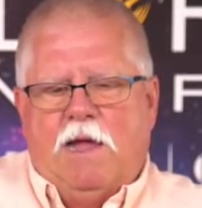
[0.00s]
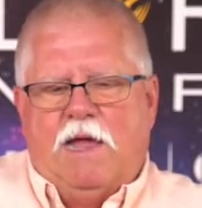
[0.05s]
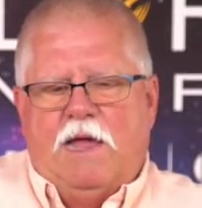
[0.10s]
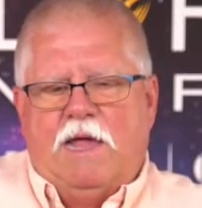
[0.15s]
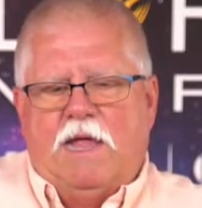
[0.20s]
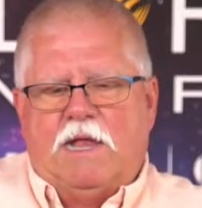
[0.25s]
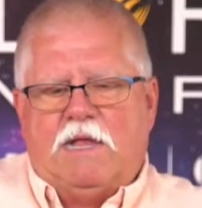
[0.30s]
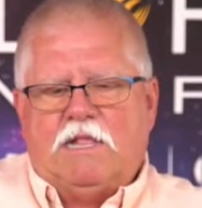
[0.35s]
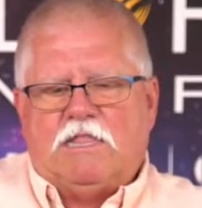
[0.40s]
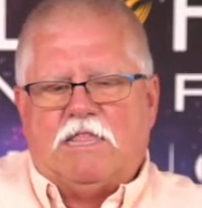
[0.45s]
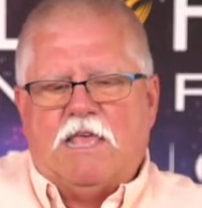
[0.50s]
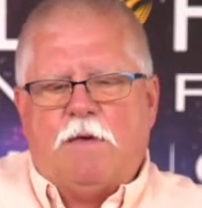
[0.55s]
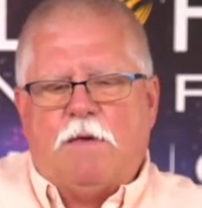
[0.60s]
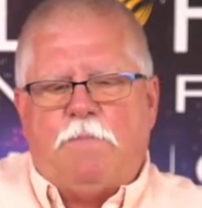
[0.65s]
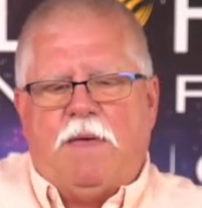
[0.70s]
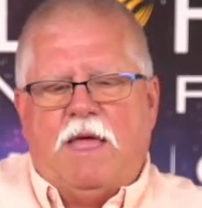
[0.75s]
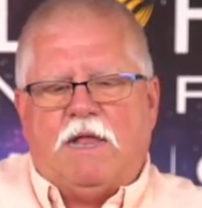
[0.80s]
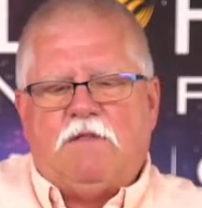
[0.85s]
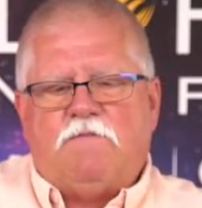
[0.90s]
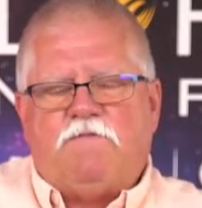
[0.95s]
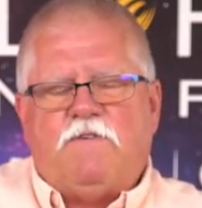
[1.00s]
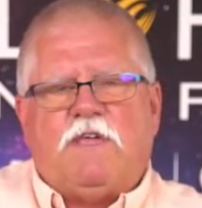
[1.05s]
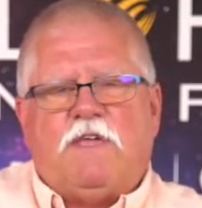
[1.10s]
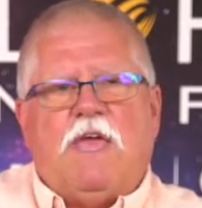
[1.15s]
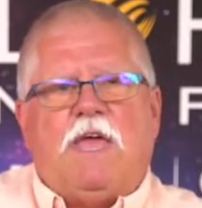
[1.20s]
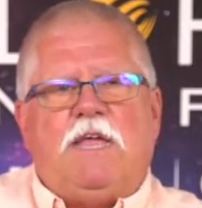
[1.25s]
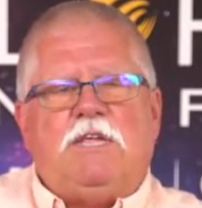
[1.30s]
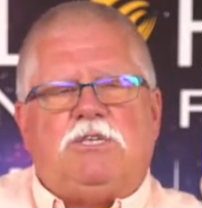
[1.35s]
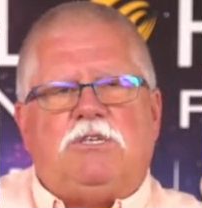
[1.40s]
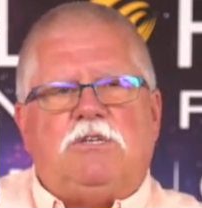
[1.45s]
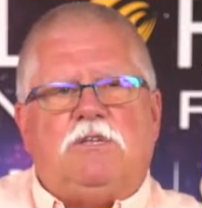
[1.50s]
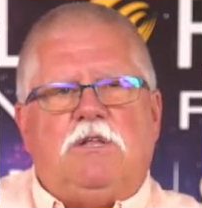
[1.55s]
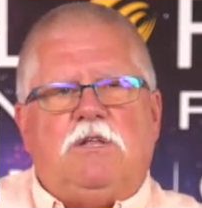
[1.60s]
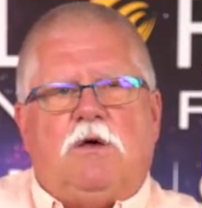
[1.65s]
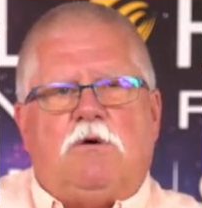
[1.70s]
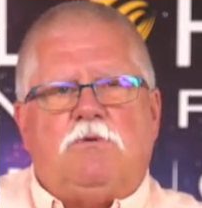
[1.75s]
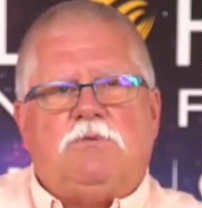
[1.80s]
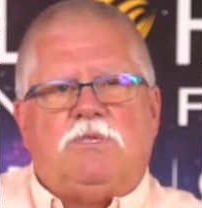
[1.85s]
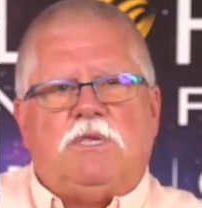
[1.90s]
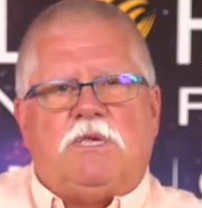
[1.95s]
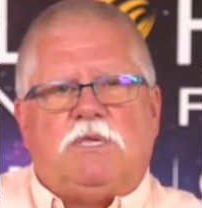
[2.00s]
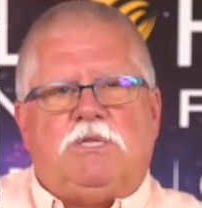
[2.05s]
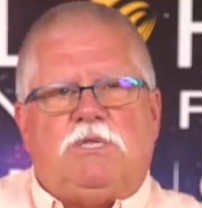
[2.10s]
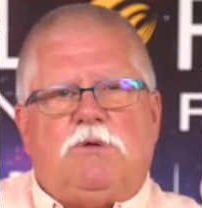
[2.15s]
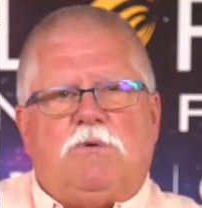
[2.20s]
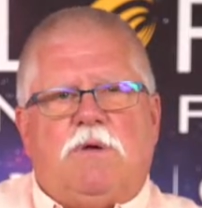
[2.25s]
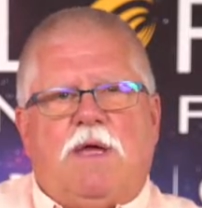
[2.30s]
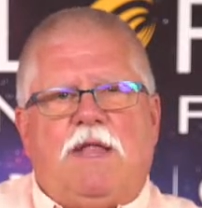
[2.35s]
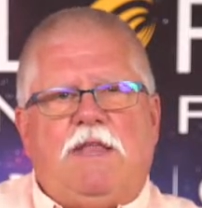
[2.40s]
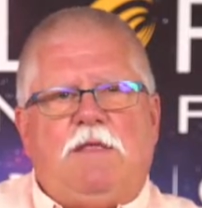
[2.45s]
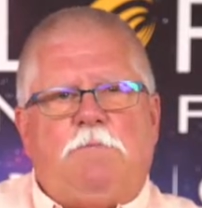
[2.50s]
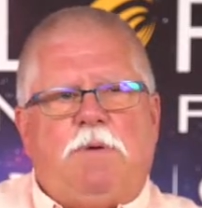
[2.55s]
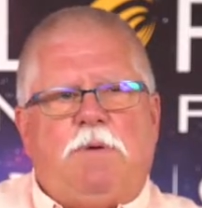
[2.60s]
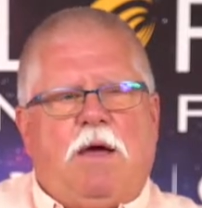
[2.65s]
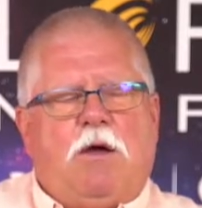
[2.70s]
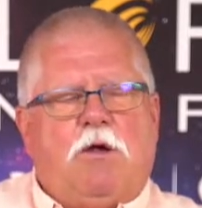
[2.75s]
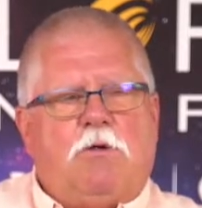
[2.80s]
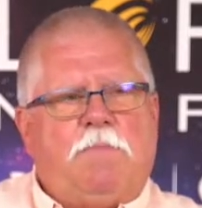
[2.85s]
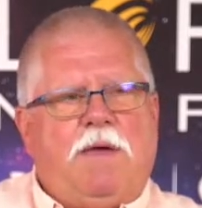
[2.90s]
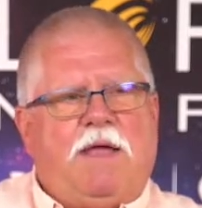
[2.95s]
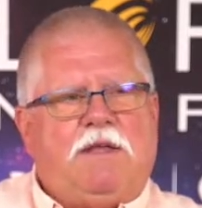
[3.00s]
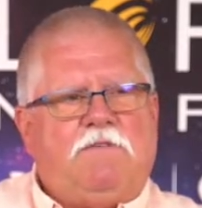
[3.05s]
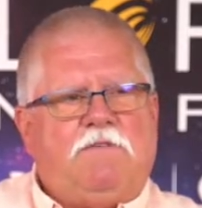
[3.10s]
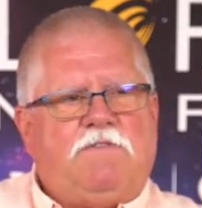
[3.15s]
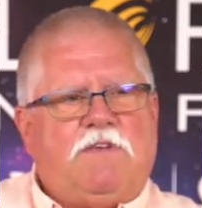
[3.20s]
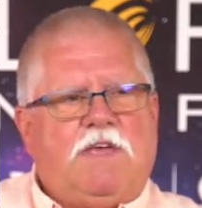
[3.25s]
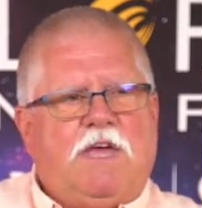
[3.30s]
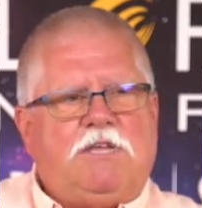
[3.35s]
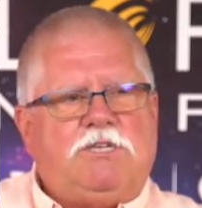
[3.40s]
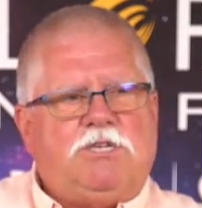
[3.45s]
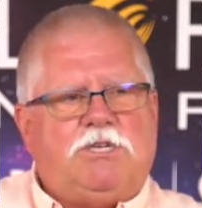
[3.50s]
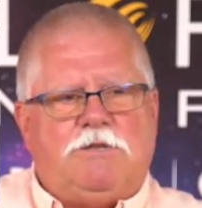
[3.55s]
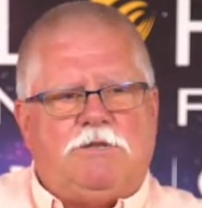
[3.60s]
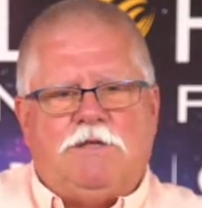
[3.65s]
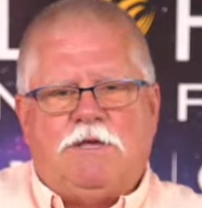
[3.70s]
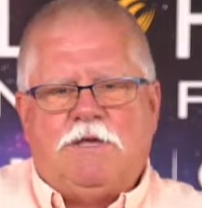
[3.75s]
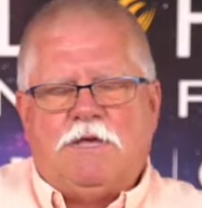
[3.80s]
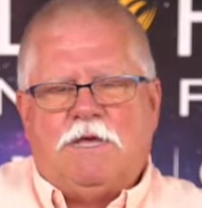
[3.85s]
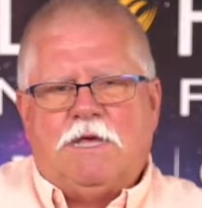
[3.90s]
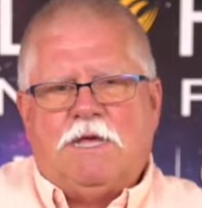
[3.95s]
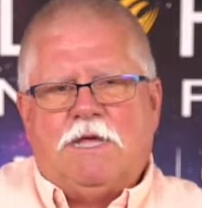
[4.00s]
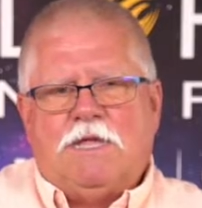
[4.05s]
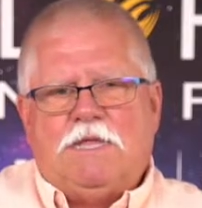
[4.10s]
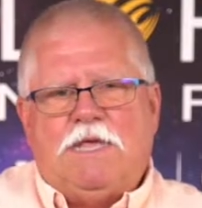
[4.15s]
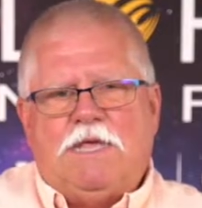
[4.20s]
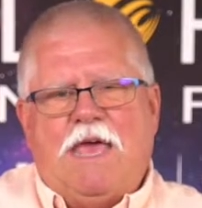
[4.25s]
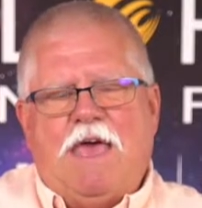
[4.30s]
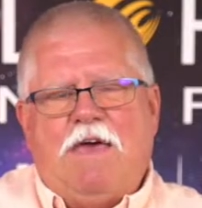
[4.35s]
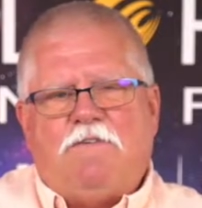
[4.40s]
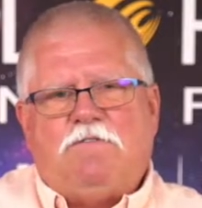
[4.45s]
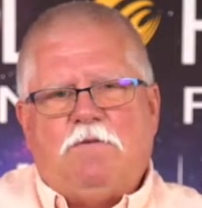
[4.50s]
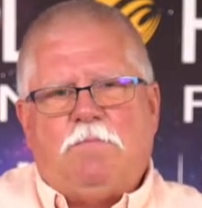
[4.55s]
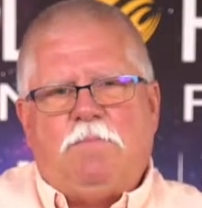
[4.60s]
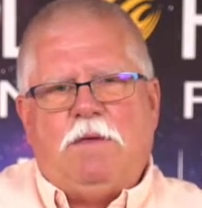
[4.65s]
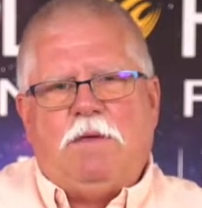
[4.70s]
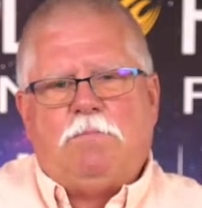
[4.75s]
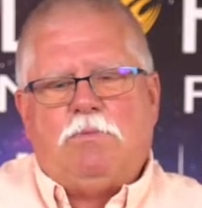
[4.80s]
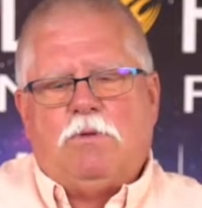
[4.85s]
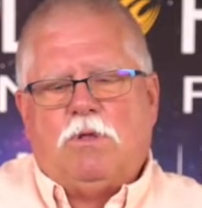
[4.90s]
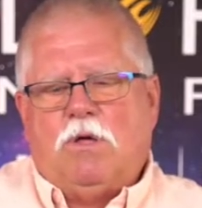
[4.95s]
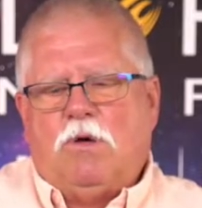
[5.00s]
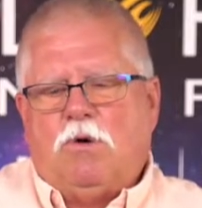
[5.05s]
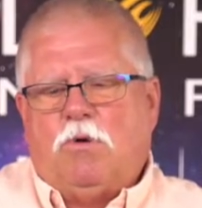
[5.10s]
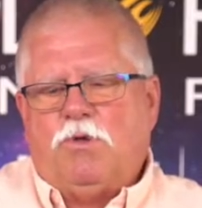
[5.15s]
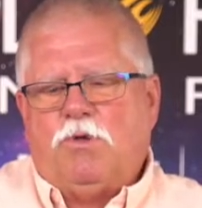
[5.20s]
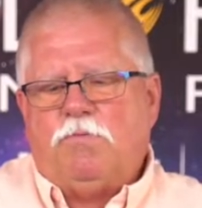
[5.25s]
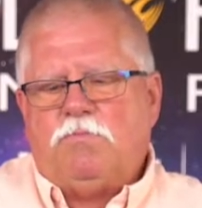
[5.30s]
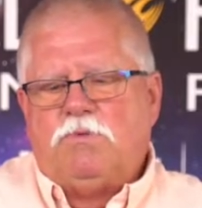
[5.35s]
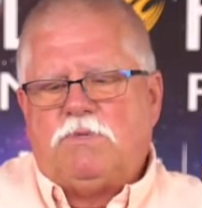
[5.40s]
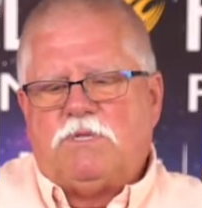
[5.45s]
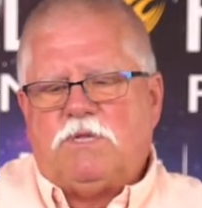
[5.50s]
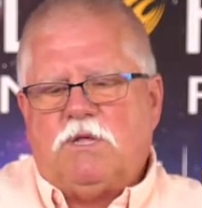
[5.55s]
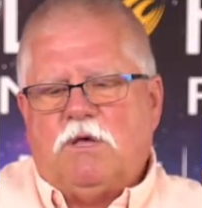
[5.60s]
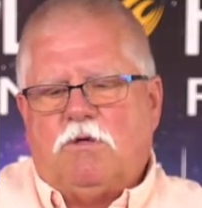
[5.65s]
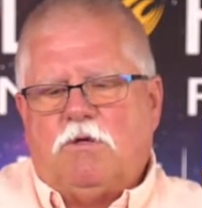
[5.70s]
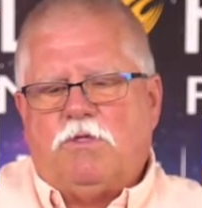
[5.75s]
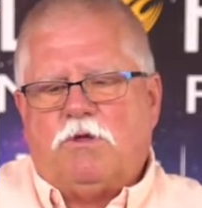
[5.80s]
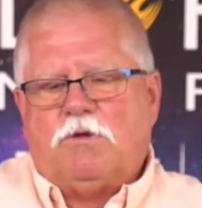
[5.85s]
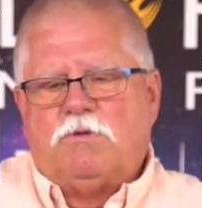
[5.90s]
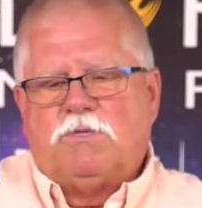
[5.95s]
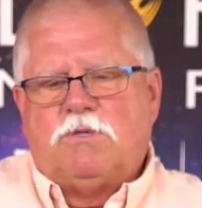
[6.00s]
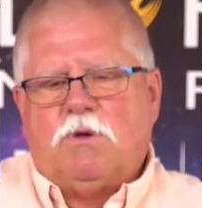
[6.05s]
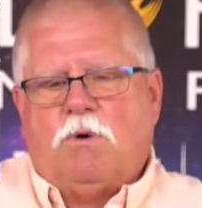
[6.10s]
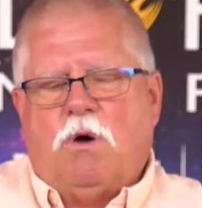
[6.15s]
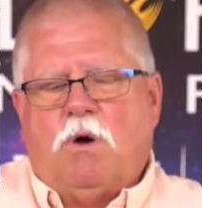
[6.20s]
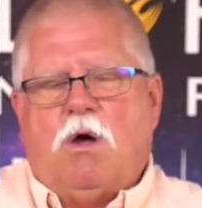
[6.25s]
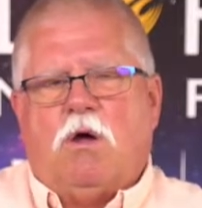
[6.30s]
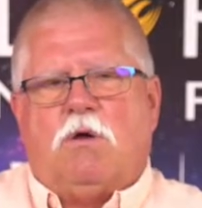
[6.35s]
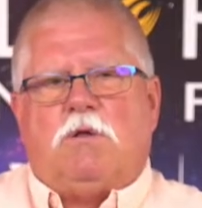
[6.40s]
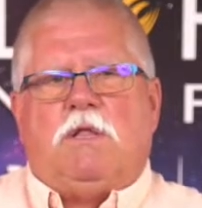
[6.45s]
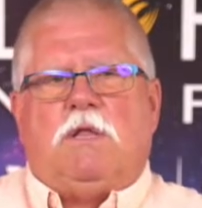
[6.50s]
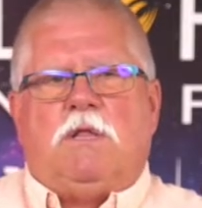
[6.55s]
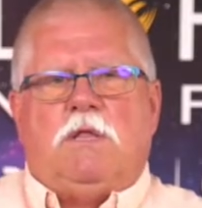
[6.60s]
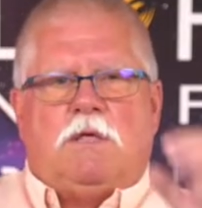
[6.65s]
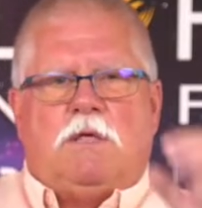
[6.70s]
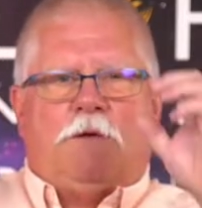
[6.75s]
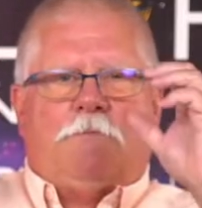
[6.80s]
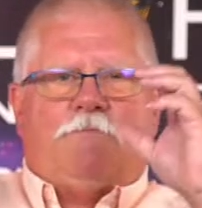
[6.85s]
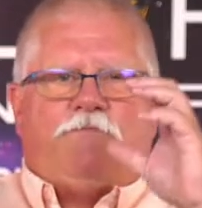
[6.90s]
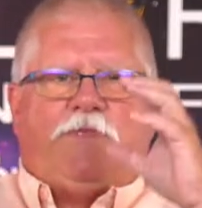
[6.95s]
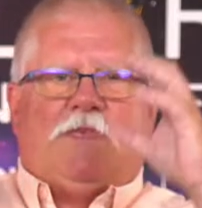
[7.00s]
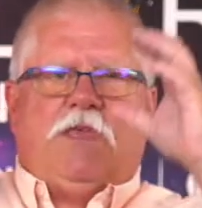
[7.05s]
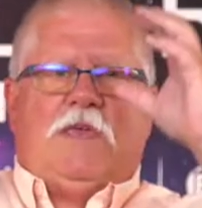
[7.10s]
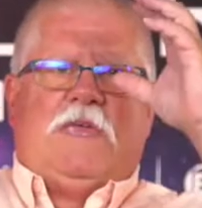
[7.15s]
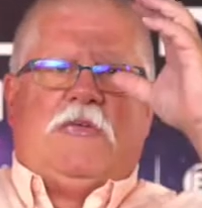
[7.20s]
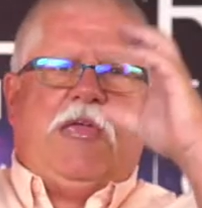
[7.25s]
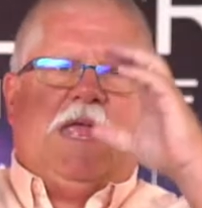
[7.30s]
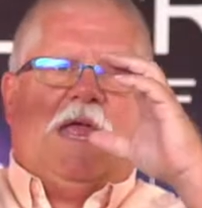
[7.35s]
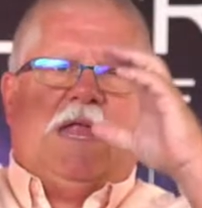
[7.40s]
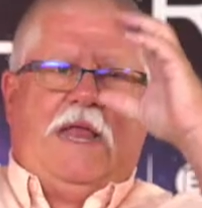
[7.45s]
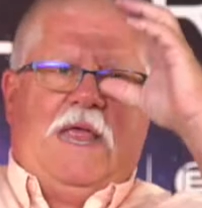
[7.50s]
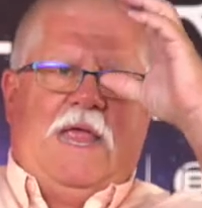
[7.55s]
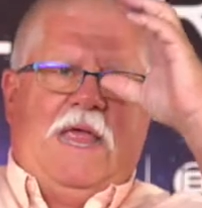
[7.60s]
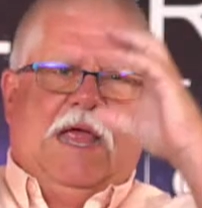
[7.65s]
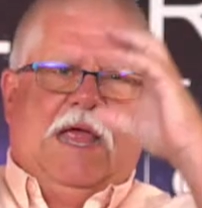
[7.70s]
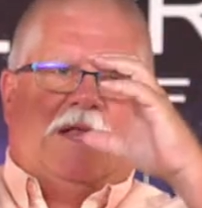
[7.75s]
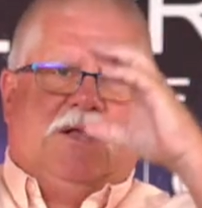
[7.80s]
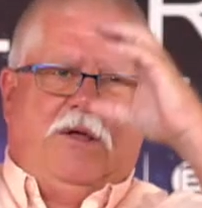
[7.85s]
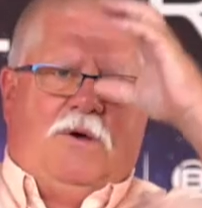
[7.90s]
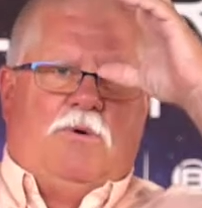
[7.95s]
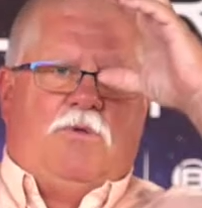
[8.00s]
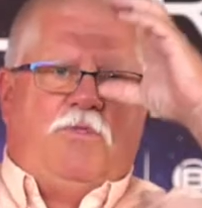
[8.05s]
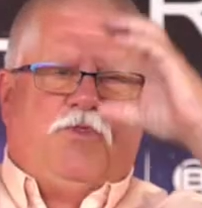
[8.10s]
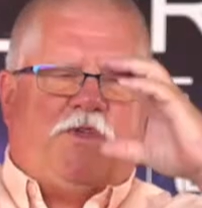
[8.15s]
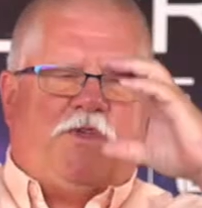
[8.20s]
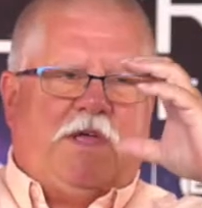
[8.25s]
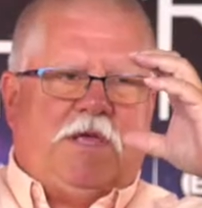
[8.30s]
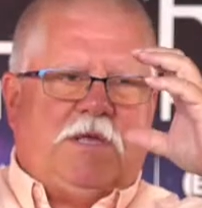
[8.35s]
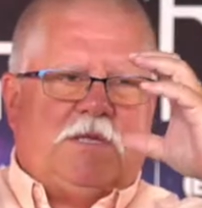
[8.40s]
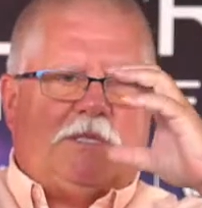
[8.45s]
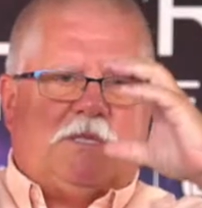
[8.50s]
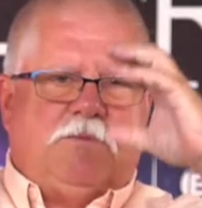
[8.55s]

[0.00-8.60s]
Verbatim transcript: And at that magnification, you know, 60 or 80 power magnification, you have to be able to hold them still. They're so hard that you can't hand hold things.